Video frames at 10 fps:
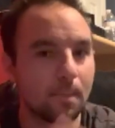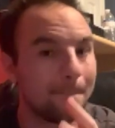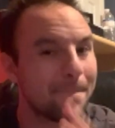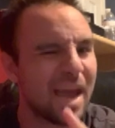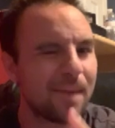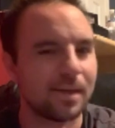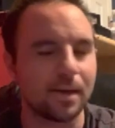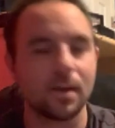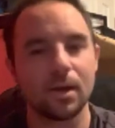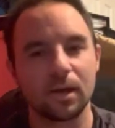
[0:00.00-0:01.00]

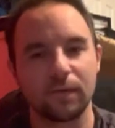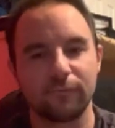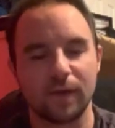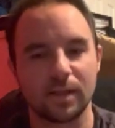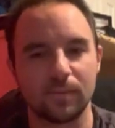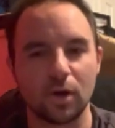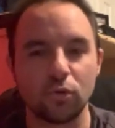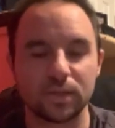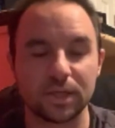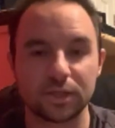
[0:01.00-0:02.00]
maybe can find them at
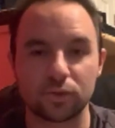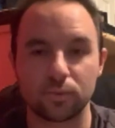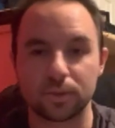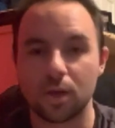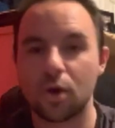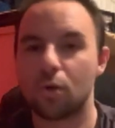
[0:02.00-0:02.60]
OTS stores.